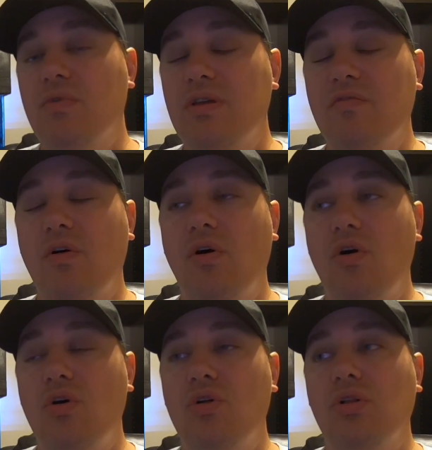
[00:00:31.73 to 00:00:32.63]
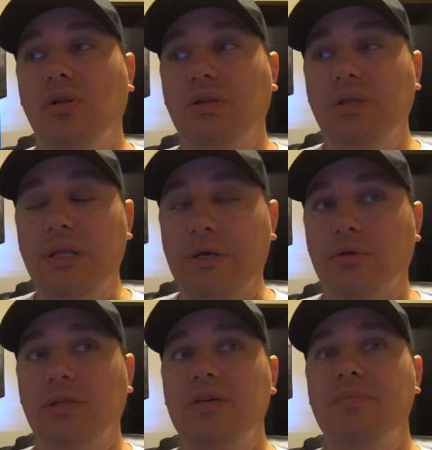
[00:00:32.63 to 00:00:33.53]
we have all
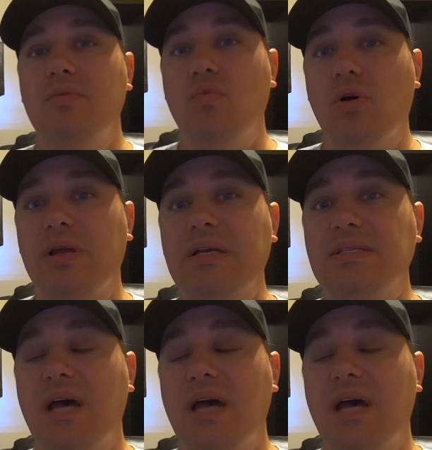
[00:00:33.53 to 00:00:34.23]
literally been working